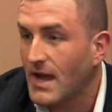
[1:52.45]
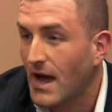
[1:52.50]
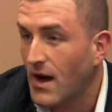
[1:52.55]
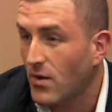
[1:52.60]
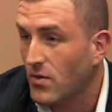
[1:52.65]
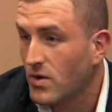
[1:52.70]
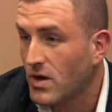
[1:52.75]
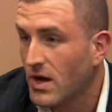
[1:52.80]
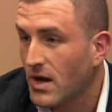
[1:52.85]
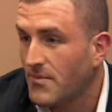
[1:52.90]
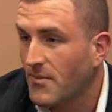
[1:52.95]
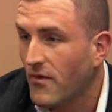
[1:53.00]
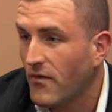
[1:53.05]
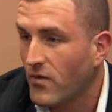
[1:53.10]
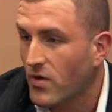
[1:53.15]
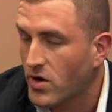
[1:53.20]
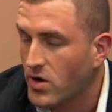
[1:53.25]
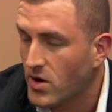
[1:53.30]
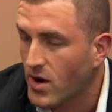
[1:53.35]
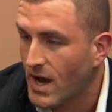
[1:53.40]
outcome of
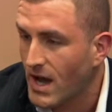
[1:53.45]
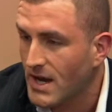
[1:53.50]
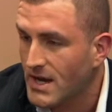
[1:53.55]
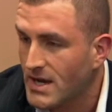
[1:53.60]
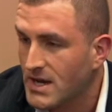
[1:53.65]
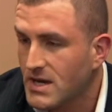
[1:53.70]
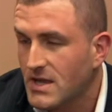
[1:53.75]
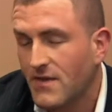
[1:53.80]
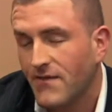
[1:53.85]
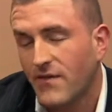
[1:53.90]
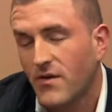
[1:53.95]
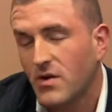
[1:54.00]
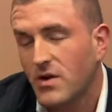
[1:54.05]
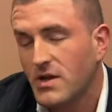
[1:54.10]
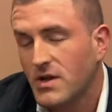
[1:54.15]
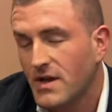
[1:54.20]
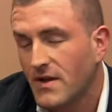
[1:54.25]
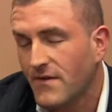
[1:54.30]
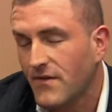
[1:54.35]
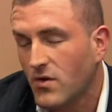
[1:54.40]
where you're headed, it's very
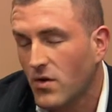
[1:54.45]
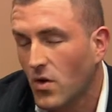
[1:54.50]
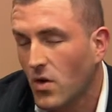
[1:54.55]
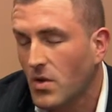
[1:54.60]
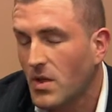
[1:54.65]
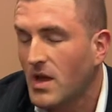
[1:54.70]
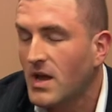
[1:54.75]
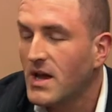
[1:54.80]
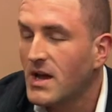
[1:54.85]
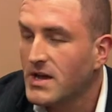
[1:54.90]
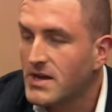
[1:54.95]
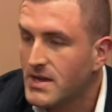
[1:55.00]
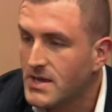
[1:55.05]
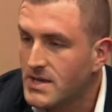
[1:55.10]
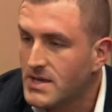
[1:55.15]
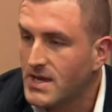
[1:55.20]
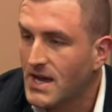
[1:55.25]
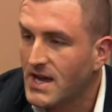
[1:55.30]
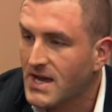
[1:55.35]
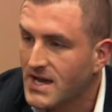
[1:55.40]
difficult to
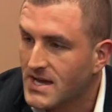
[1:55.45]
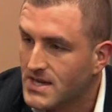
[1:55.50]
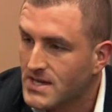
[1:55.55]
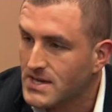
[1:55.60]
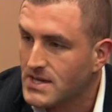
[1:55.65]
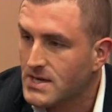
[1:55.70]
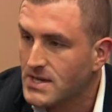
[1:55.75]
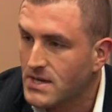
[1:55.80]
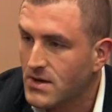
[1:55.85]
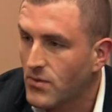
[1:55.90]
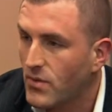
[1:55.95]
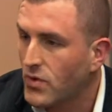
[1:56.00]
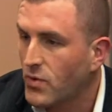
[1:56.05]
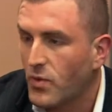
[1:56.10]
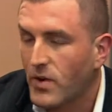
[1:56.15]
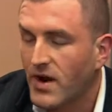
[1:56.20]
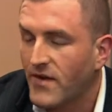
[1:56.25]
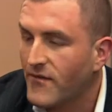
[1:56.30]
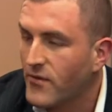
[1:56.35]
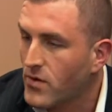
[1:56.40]
stay consistent with
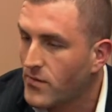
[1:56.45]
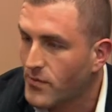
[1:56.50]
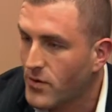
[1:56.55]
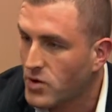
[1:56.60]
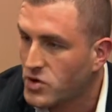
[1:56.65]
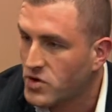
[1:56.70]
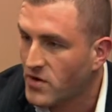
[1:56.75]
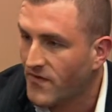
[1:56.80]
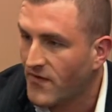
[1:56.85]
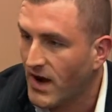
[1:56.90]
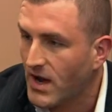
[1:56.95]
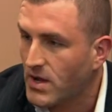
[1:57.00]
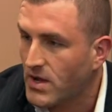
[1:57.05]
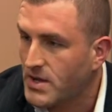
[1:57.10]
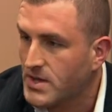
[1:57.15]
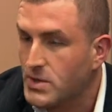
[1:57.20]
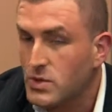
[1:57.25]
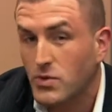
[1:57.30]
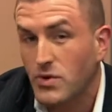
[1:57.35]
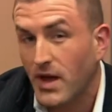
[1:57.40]
whatever approach you're following.
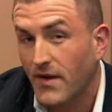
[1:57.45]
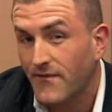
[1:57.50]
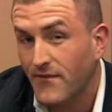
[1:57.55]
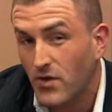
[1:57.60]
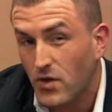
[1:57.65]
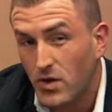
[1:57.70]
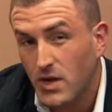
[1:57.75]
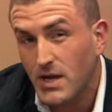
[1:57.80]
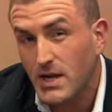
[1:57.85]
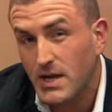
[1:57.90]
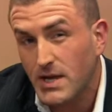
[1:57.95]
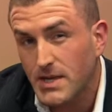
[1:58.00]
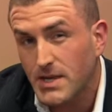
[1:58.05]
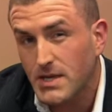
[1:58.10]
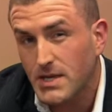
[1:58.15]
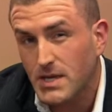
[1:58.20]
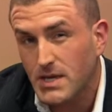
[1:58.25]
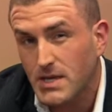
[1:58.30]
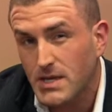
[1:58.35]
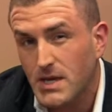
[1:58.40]
So get very
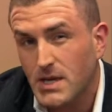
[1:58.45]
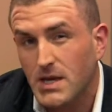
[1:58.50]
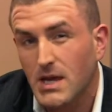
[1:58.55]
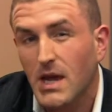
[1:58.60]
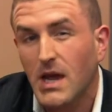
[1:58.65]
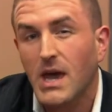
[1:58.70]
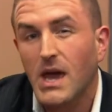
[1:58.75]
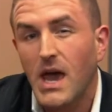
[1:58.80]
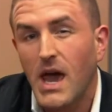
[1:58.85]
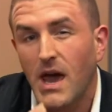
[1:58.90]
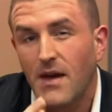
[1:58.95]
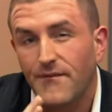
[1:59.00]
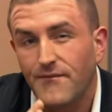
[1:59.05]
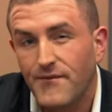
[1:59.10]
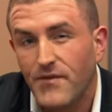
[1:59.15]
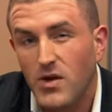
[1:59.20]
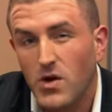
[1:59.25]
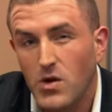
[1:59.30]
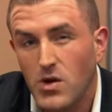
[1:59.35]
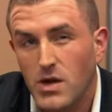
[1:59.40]
consistent and
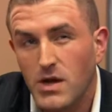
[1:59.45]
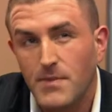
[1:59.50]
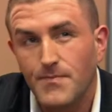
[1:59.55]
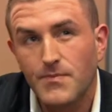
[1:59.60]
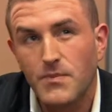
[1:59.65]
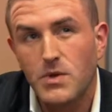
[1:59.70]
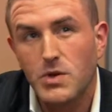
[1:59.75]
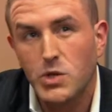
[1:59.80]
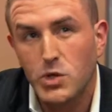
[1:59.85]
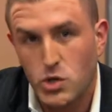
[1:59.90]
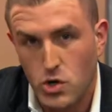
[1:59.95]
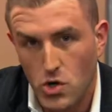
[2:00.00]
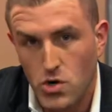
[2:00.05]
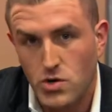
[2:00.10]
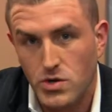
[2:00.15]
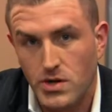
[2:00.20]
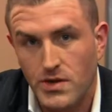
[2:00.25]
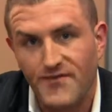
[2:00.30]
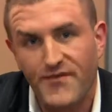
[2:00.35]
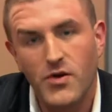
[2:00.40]
very
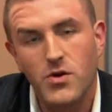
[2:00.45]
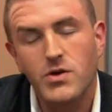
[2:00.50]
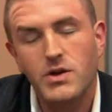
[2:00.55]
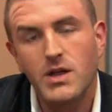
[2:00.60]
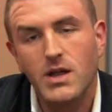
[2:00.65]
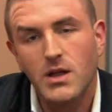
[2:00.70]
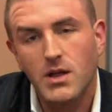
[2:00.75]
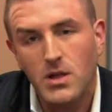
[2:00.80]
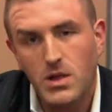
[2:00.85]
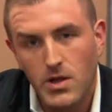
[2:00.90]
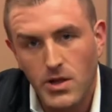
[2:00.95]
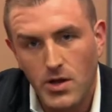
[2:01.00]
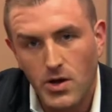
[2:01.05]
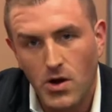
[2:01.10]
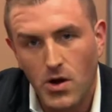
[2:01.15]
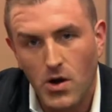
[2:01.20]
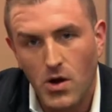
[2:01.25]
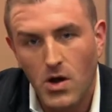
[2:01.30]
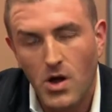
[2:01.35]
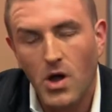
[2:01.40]
certain, very
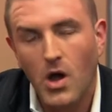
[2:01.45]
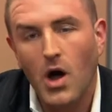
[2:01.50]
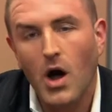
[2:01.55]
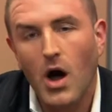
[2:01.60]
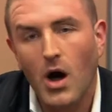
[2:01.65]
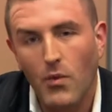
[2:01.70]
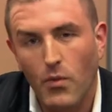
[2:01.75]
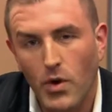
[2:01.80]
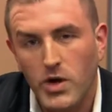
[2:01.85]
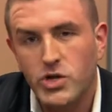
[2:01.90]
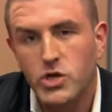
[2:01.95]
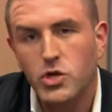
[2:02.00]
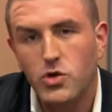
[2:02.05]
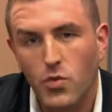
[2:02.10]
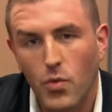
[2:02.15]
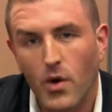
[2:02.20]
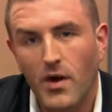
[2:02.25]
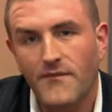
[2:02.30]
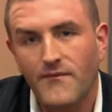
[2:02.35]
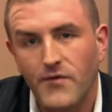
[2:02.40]
clear on what you
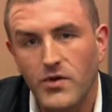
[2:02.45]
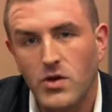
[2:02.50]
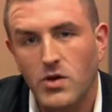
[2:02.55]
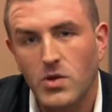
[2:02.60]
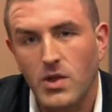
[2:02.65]
want for your